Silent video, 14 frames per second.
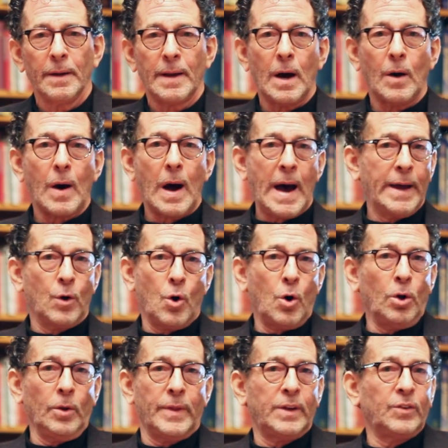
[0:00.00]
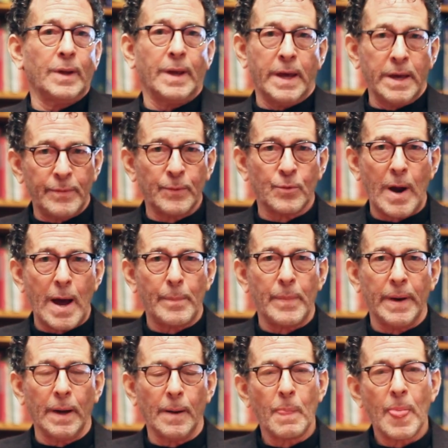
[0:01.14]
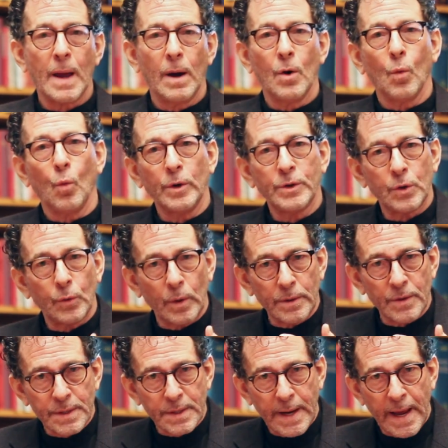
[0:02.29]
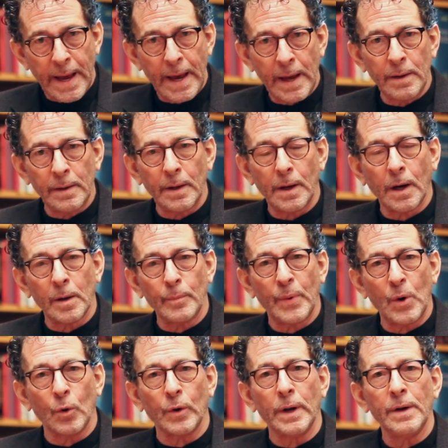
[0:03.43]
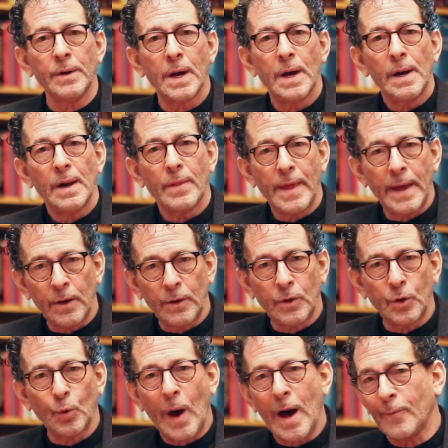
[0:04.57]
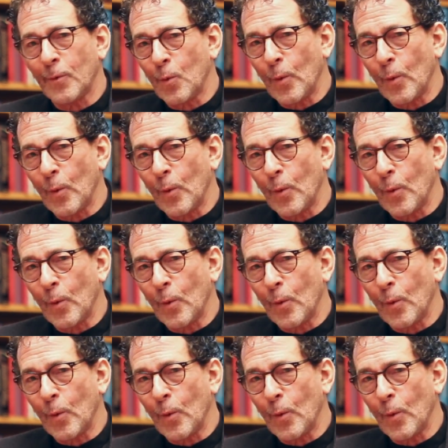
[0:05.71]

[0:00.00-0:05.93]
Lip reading: Now, I call this gift wrapping. Once you understand a component, then you have a